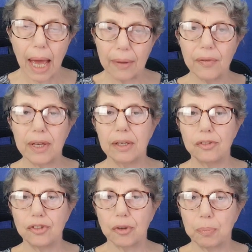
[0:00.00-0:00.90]
and then has
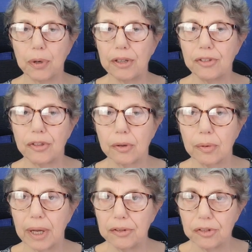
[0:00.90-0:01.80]
suppressed the
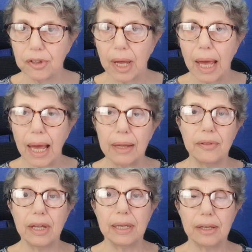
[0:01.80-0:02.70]
rest and
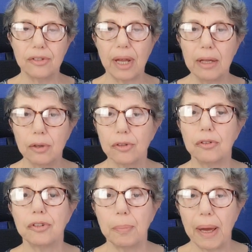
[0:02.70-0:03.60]
then has held
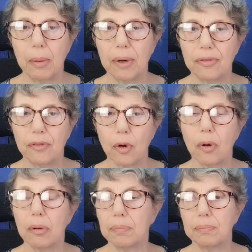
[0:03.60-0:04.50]
on to power
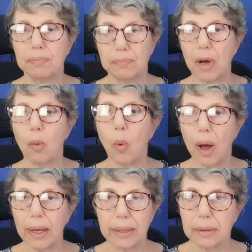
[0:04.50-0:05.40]
for a
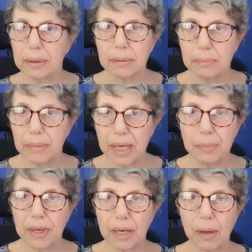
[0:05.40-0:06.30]
while,
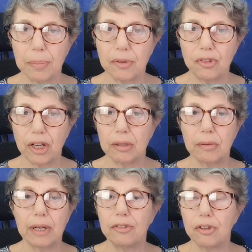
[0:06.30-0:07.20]
maybe a couple of
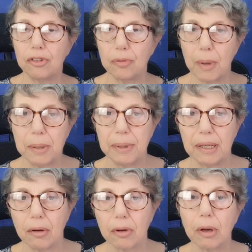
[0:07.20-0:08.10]
generations, maybe
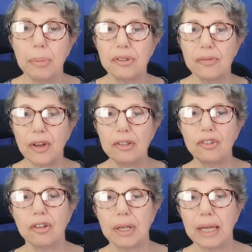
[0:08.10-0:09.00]
longer, but
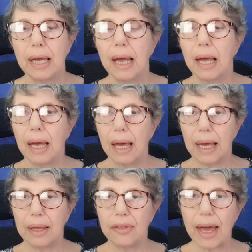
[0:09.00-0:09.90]
eventually
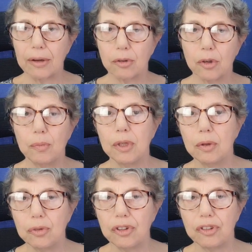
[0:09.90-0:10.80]
that group
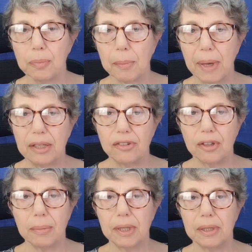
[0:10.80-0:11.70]
loses
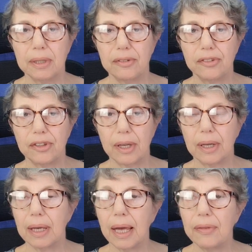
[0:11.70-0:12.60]
momentum and
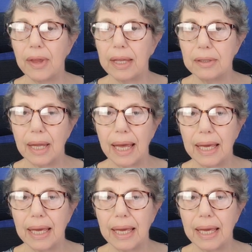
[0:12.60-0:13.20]
then